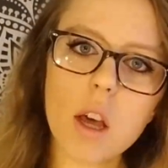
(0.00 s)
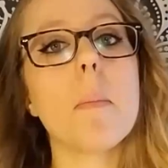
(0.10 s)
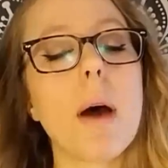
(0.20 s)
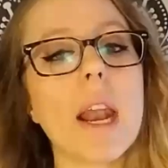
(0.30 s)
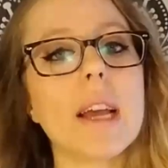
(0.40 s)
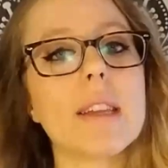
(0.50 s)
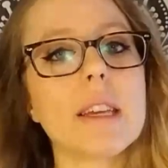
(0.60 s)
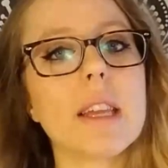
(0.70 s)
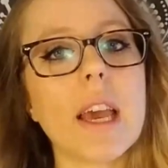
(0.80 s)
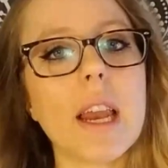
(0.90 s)
But I did
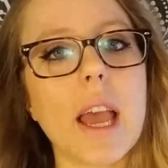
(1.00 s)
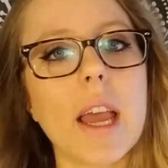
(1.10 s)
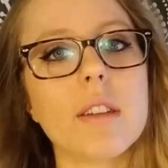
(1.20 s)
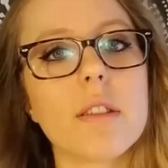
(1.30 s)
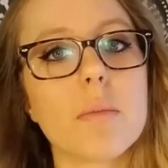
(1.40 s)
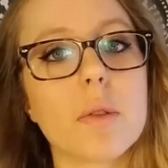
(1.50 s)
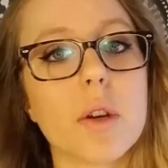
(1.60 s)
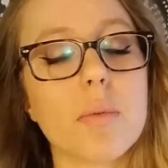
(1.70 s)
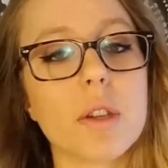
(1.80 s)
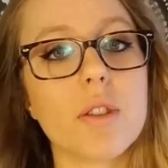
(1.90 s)
get a
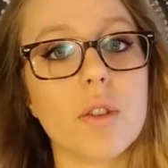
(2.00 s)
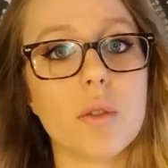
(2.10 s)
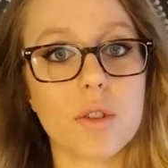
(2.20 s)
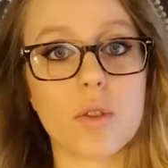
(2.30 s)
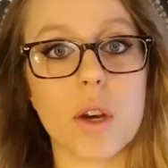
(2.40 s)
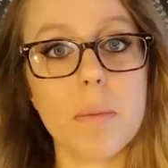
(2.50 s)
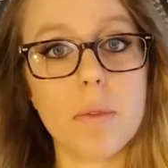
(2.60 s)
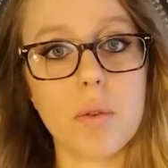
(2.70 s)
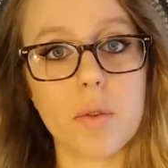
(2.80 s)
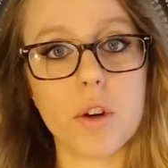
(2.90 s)
subscription to Scribd
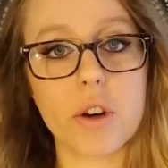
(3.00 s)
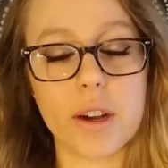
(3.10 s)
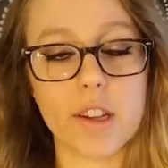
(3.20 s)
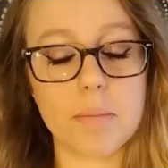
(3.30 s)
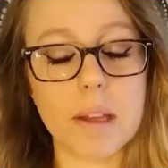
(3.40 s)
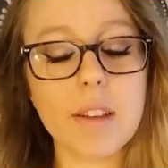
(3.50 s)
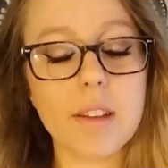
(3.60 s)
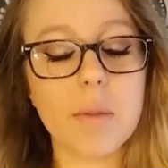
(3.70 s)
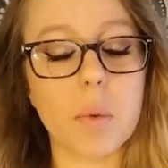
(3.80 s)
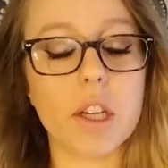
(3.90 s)
for Christmas,
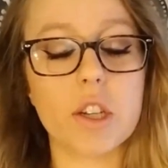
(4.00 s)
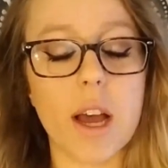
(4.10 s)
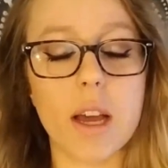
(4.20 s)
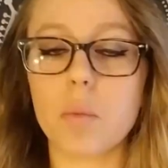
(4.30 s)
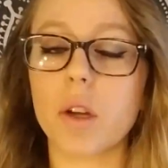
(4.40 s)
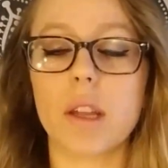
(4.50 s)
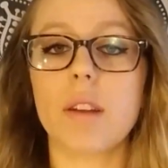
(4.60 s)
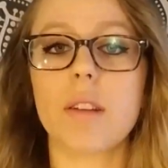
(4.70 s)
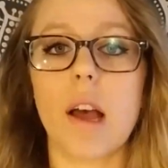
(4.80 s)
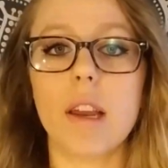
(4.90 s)
which I'm really
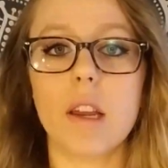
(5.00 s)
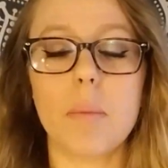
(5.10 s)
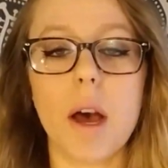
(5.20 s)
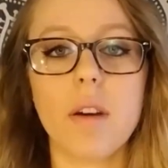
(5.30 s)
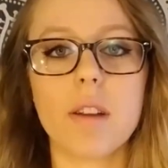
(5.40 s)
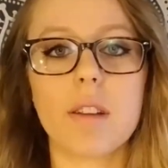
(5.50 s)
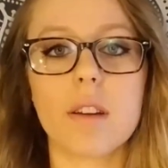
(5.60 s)
excited about. It's